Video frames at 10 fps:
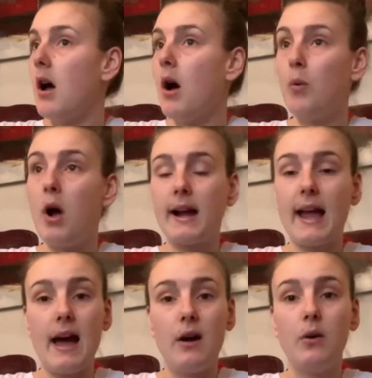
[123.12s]
a
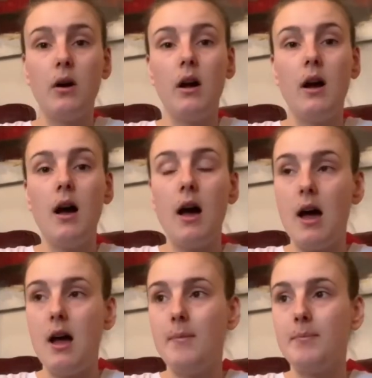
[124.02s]
workout
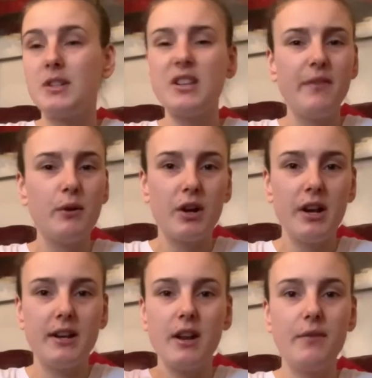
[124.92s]
because um, I feel
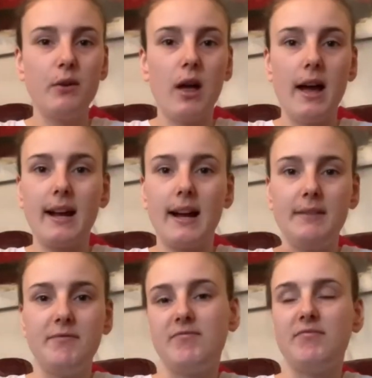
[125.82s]
good. I don't feel like
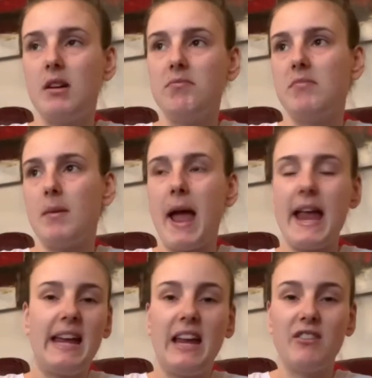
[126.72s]
I'm, I'm,
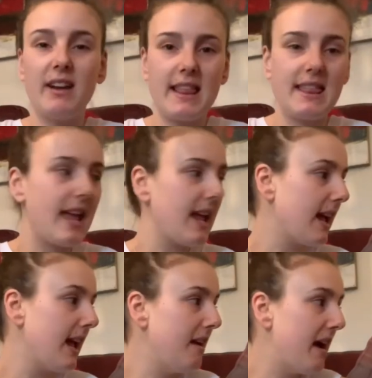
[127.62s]
achy or
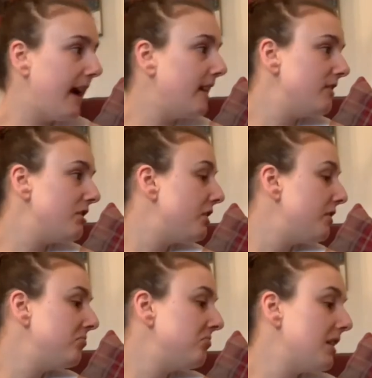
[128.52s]
anything, and
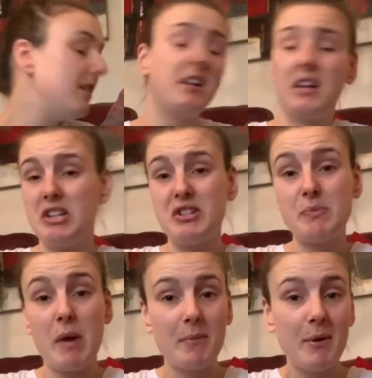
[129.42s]

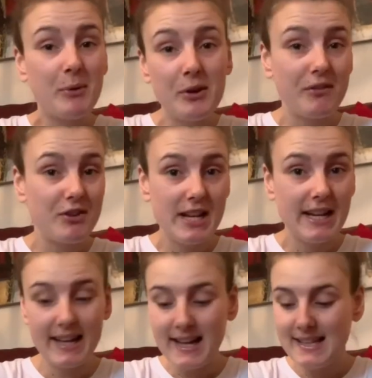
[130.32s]
just part of my morning
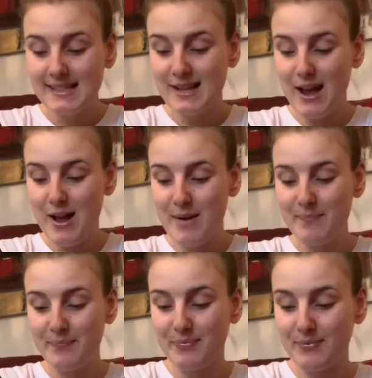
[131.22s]
routine, I guess.
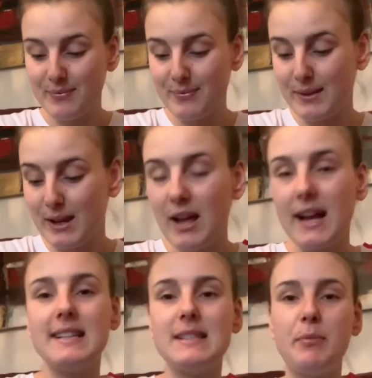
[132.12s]
Um,
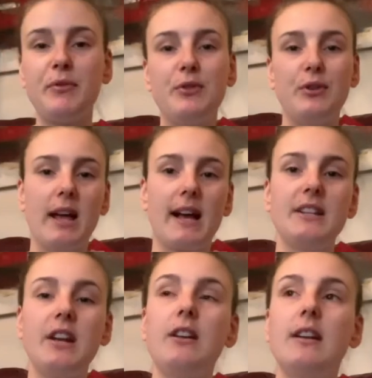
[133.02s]
like I said before, like
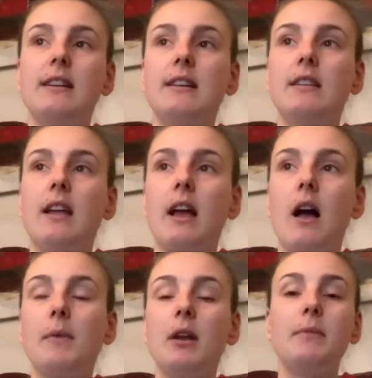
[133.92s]
I don't like
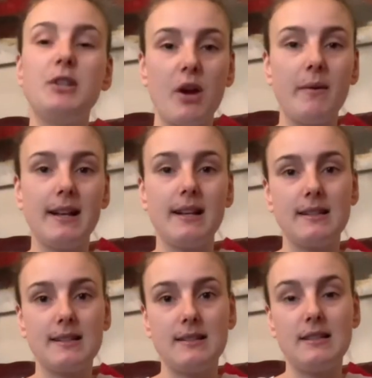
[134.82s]
I'm going to be showing
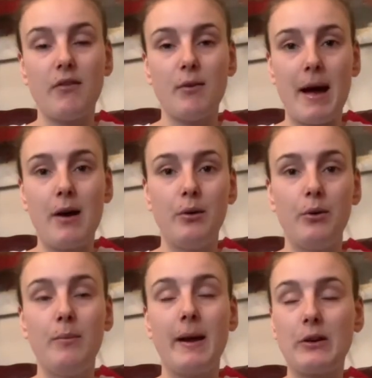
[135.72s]
stuff about
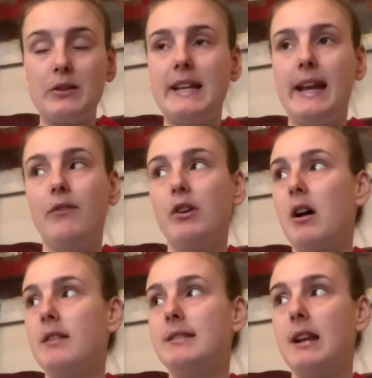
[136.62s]
all my content in
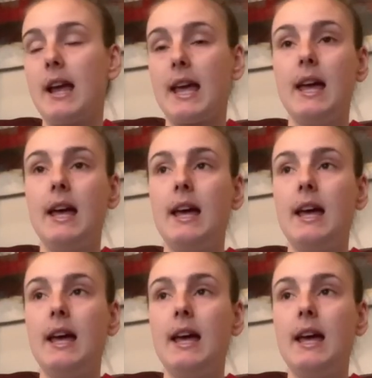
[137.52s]
regards to like